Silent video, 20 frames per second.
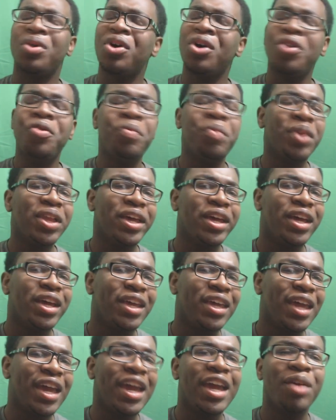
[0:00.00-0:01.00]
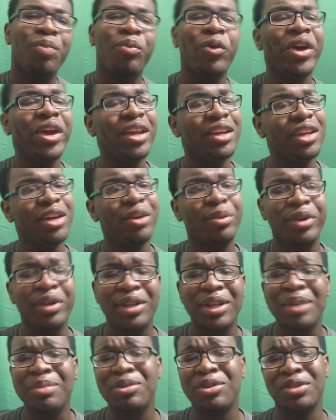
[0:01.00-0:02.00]
Go play a game. Red Dead
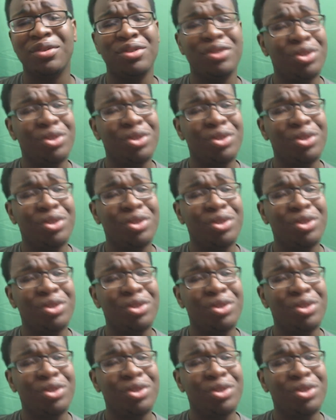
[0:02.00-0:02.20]
Redemption